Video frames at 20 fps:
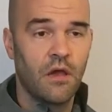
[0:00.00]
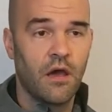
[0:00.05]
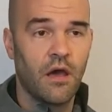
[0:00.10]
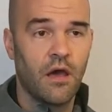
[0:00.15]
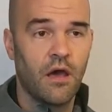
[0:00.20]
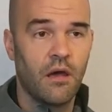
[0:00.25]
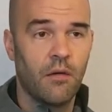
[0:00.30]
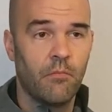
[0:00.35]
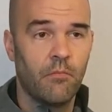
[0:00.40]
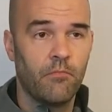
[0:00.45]

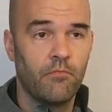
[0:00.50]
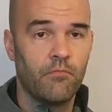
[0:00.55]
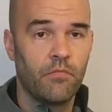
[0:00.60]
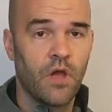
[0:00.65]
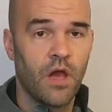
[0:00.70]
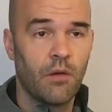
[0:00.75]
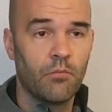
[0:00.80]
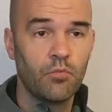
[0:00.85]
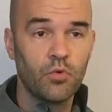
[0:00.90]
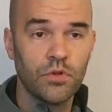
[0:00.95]
Um,
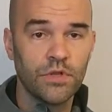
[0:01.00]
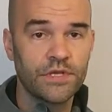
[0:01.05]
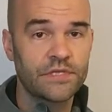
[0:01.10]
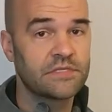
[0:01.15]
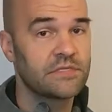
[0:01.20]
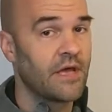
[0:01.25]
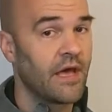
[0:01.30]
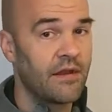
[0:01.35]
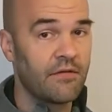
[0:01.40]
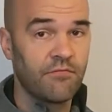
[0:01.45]
I'm really
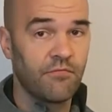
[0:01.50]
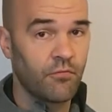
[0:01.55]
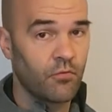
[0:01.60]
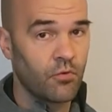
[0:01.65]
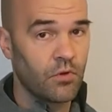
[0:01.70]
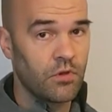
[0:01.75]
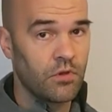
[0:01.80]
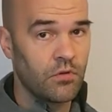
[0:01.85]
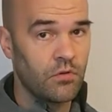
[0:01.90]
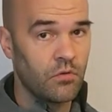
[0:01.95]
excited
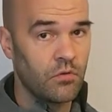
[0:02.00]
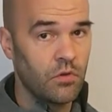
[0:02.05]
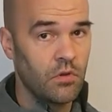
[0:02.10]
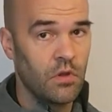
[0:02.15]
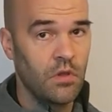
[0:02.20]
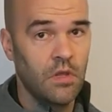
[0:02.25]
for you.